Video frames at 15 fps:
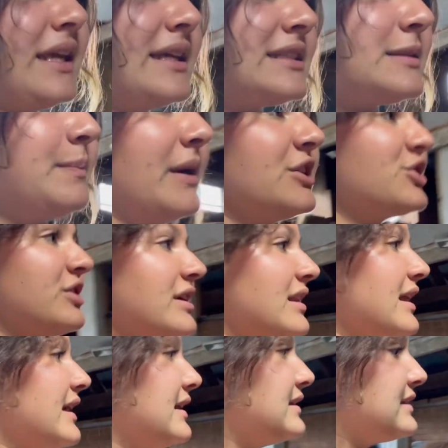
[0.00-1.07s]
especially
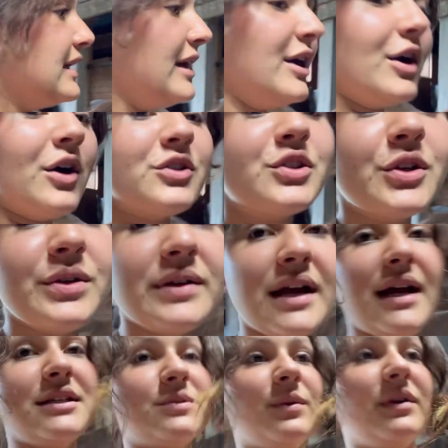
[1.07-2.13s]
likes, I'll show you guys where